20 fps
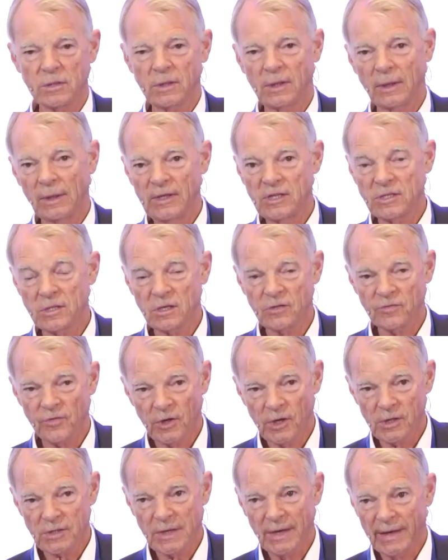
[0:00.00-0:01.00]
at least as
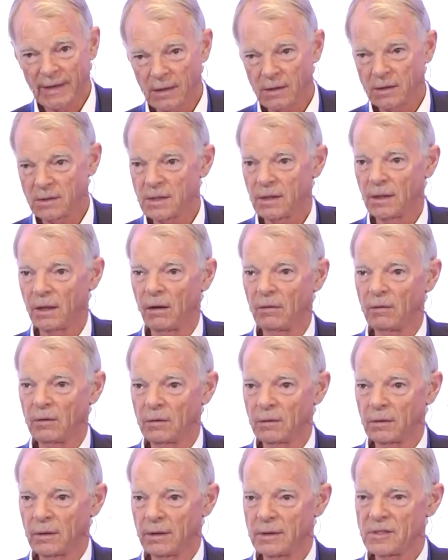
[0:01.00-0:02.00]
far as I can tell,
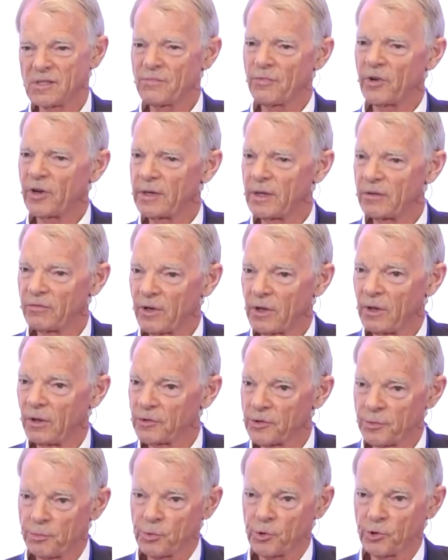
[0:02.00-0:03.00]
and this is very
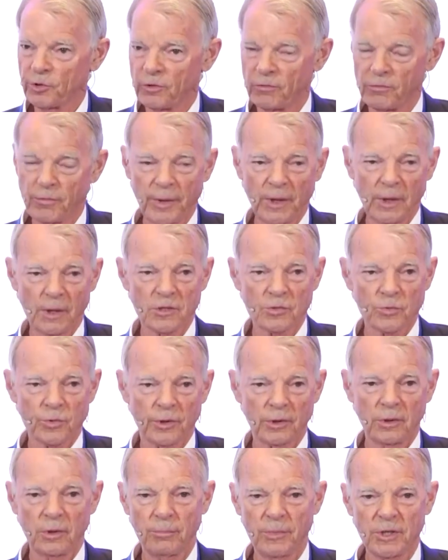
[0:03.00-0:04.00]
difficult to prove because
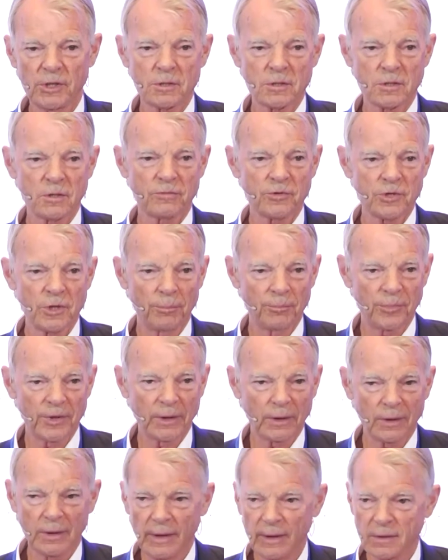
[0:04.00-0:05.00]
we're in the midst of
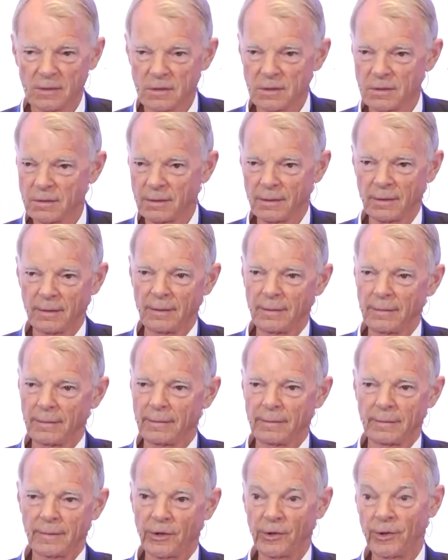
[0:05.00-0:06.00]
something that's
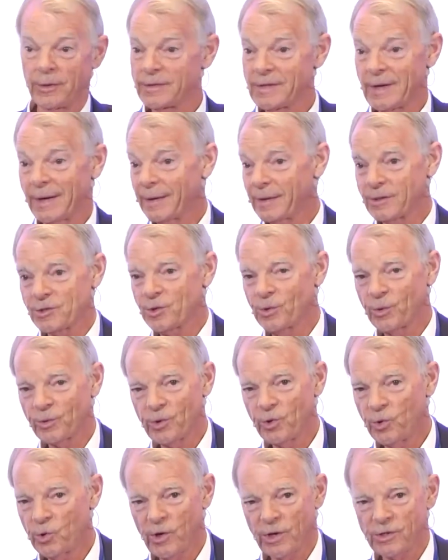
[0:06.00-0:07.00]
going to take its own
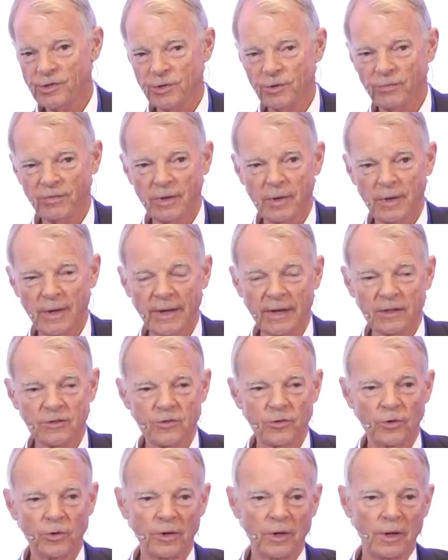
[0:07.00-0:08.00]
course over the
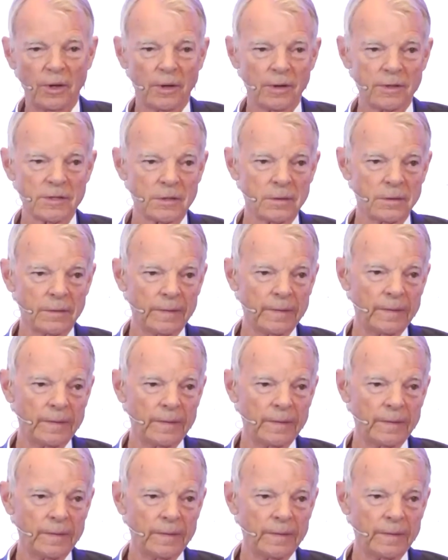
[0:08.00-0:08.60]
next few years,